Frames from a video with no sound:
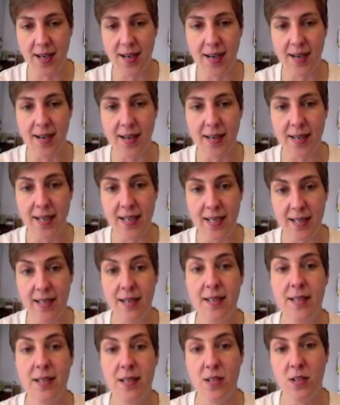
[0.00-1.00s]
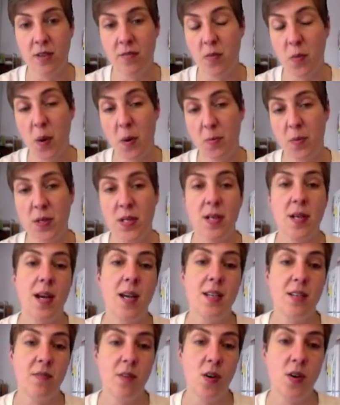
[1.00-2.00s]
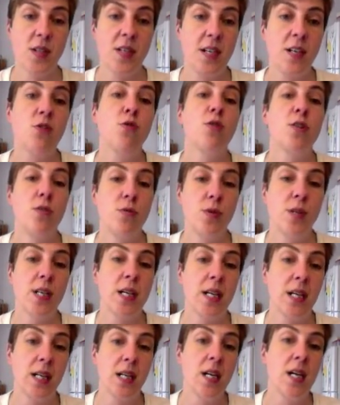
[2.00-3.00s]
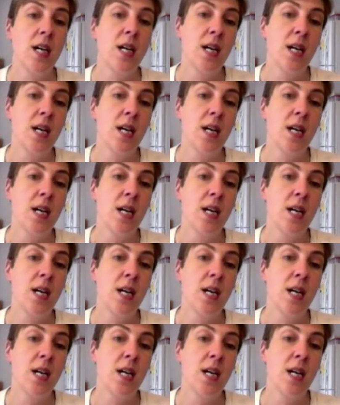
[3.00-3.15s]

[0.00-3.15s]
uh, he does serve a purpose as far as introducing